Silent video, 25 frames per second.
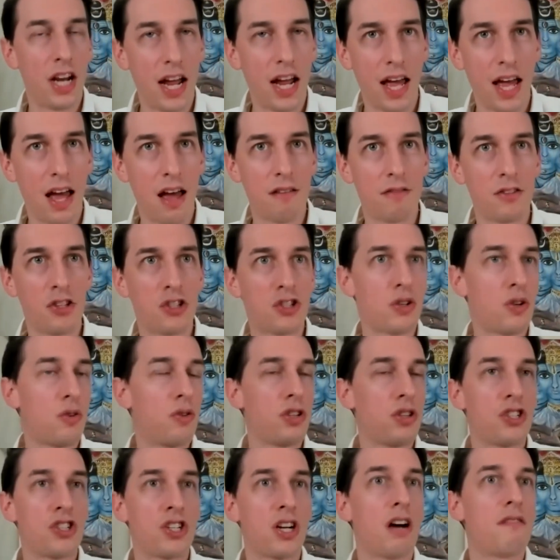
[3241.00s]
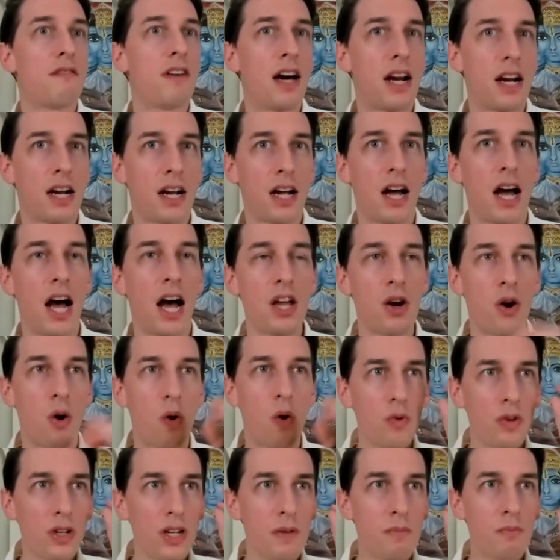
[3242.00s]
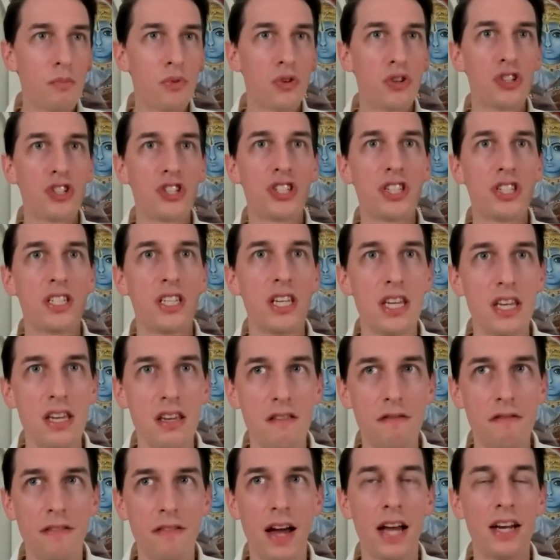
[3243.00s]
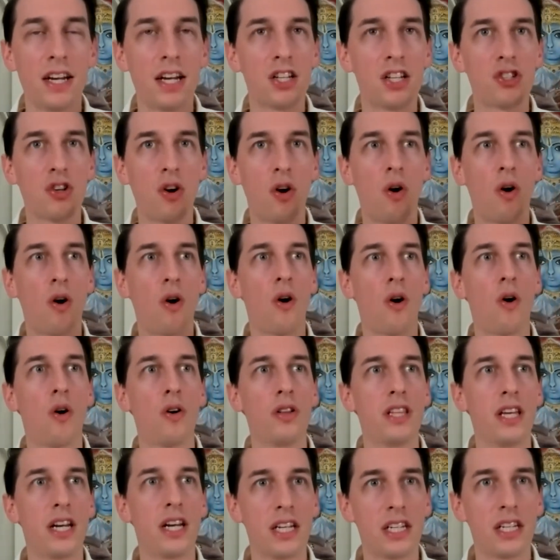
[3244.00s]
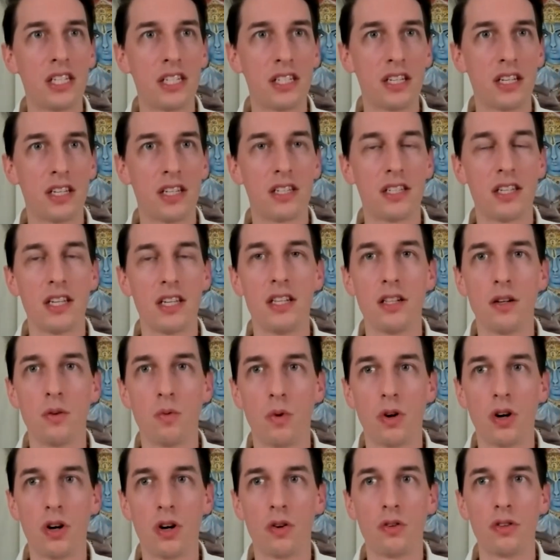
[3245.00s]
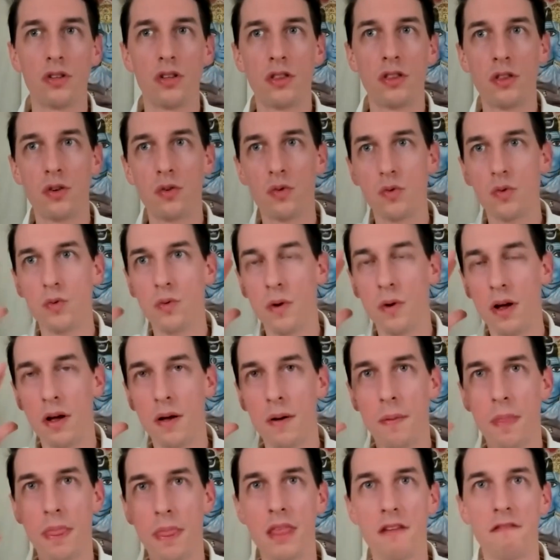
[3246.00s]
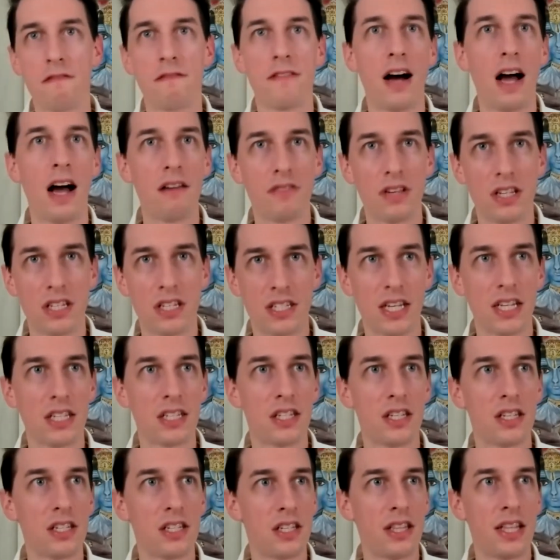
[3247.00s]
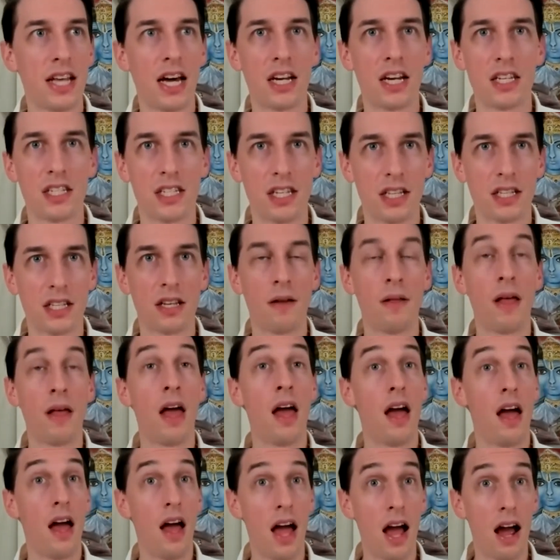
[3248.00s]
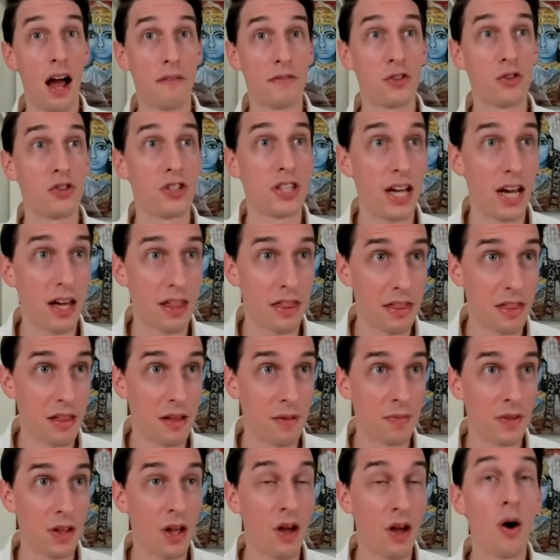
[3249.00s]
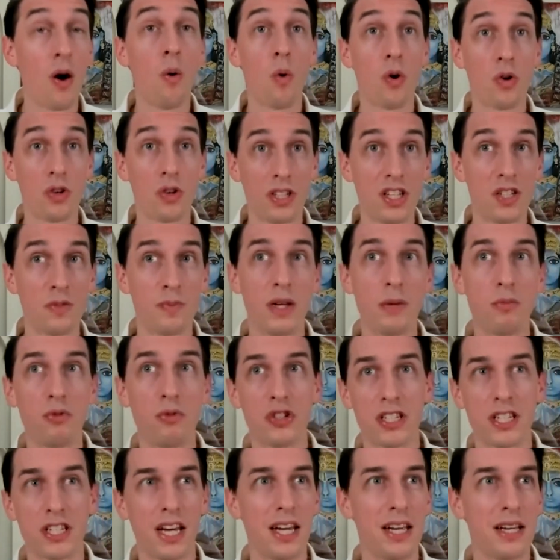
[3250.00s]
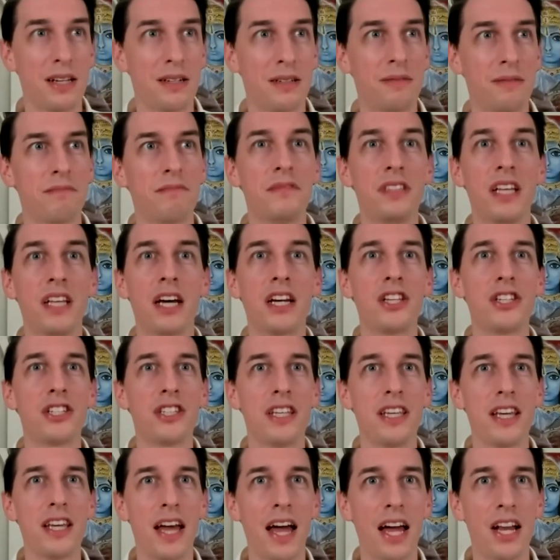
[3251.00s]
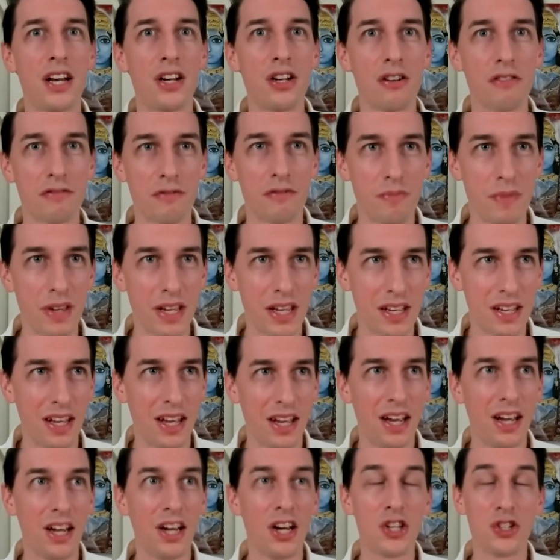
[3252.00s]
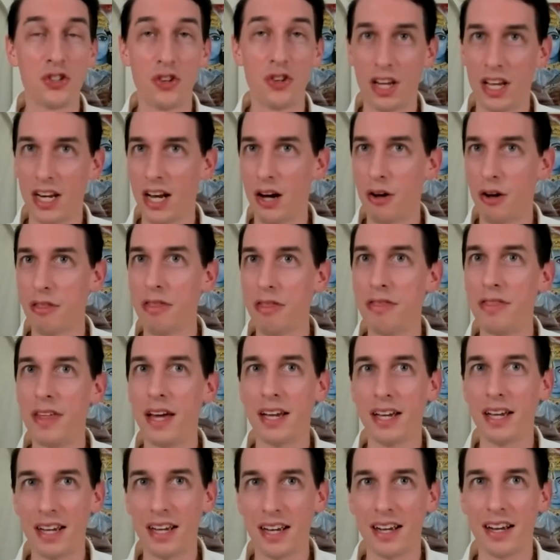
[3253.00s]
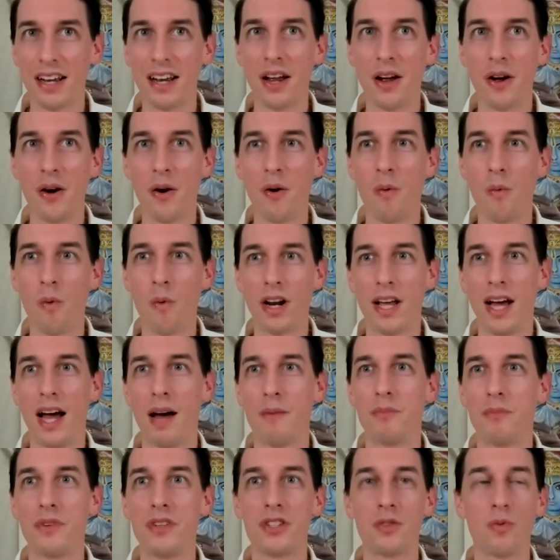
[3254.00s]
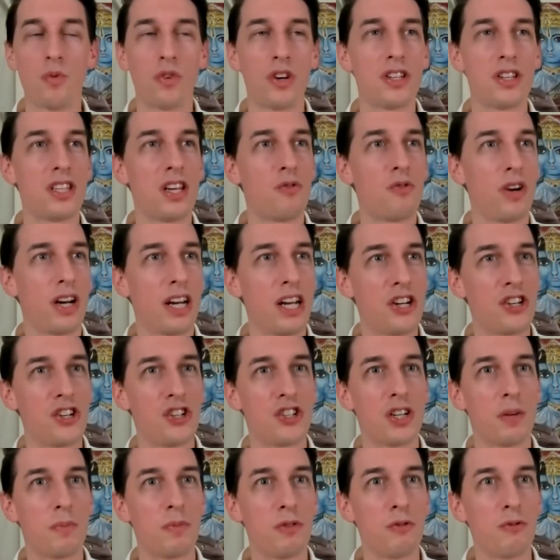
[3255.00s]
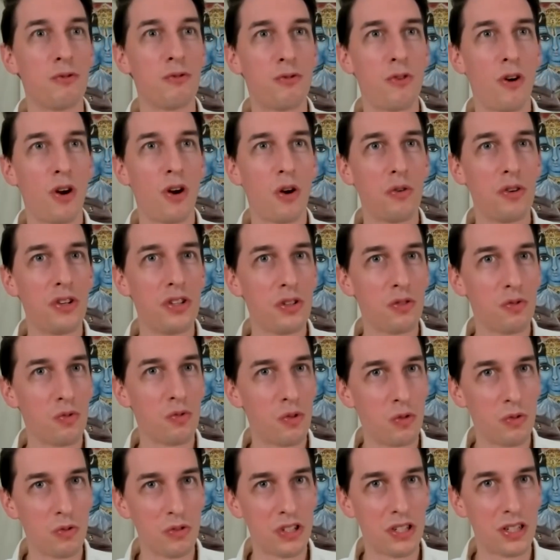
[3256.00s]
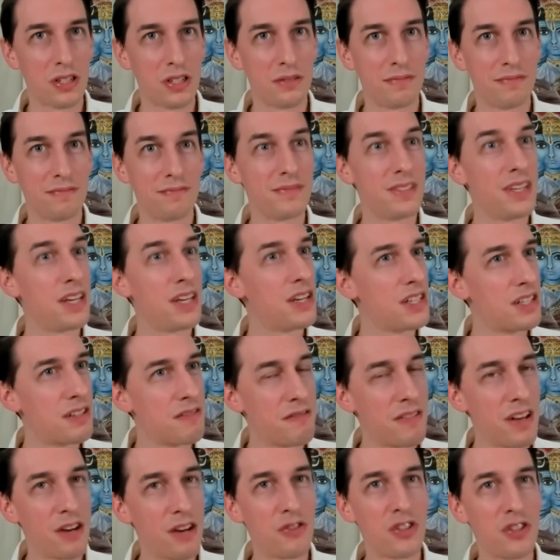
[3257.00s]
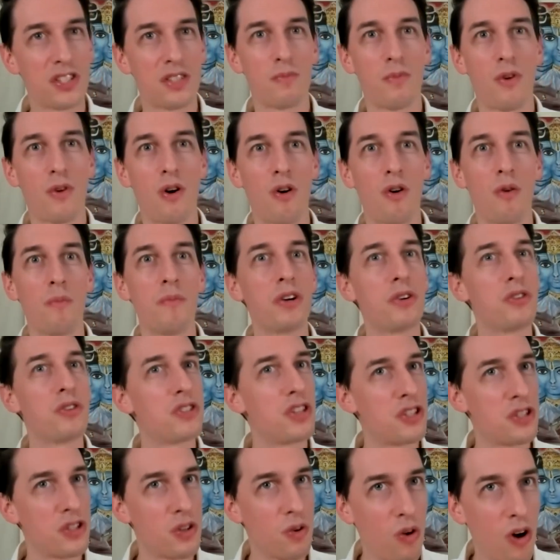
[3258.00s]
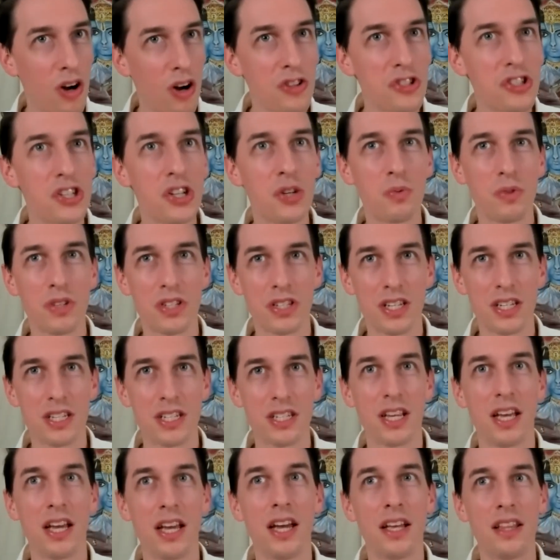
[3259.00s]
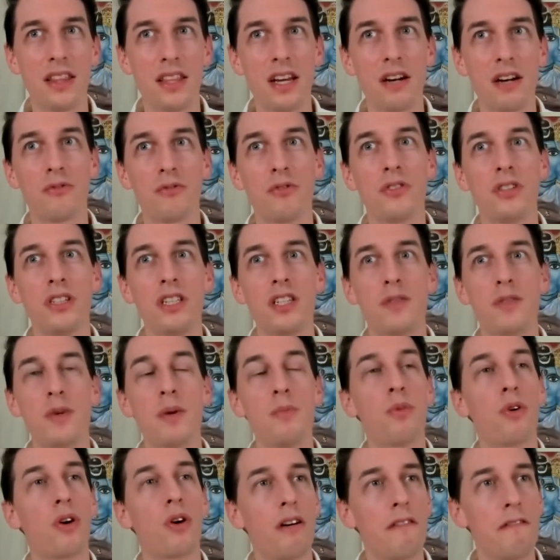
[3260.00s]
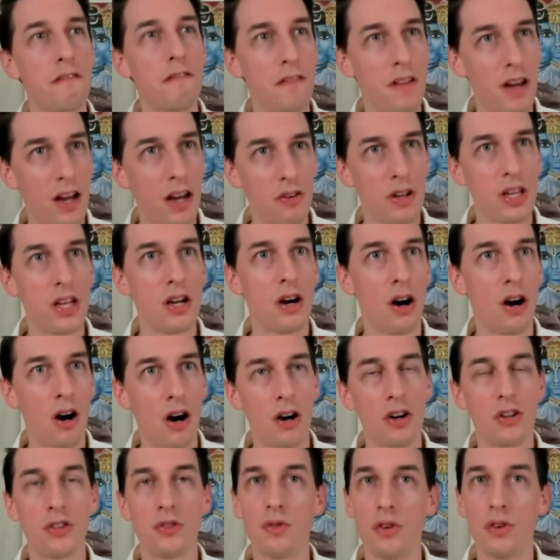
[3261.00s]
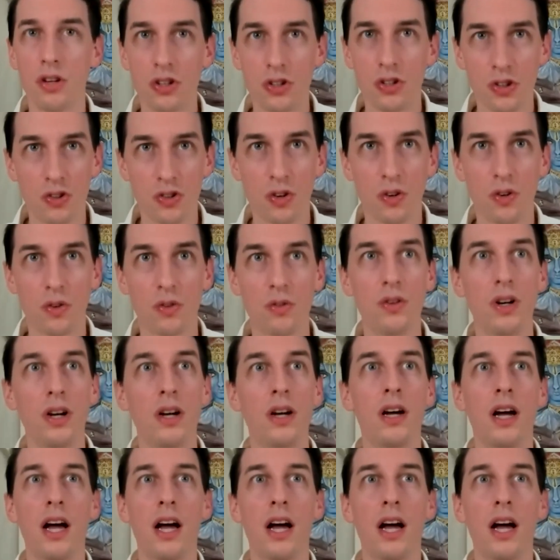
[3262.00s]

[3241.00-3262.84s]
that I have. This is called chavarka. I only perceive, and that's all that exists in the world through the five senses. That is it. After death, what do these people say? That is the end of me. So you can now think, what happens? What is the relationship to following the rules? It is very small because there's no consequences. Therefore, these people are very hard to control,